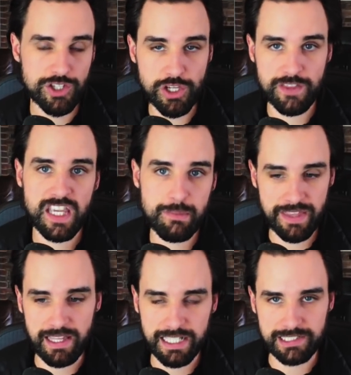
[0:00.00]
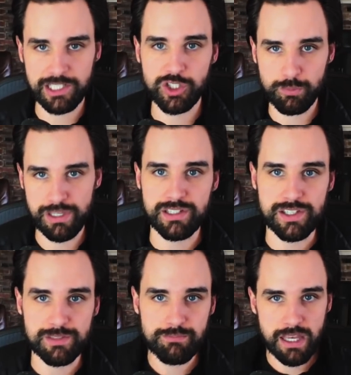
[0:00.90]
So you can think about that like a digital
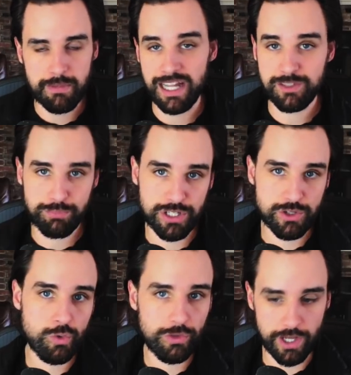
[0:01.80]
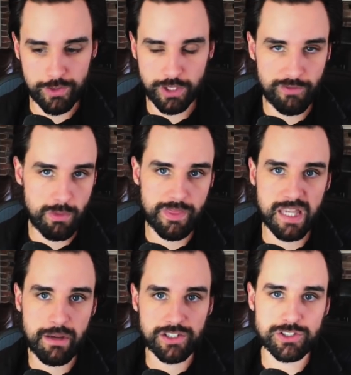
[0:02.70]
business. I mean, that's pretty cool though. So if you've been
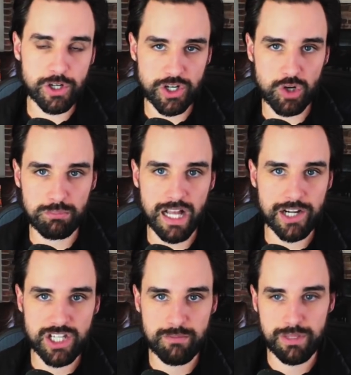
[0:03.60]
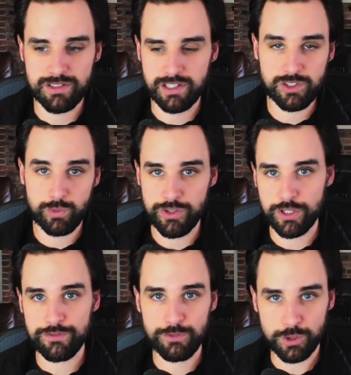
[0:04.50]
thinking about starting your own blockchain business, whether
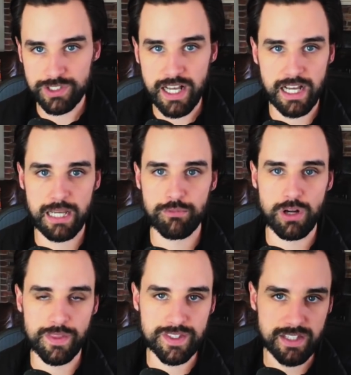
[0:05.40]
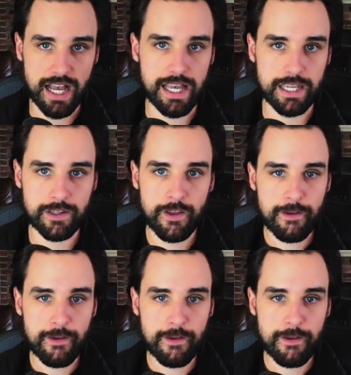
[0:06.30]
it's full-time or on the side,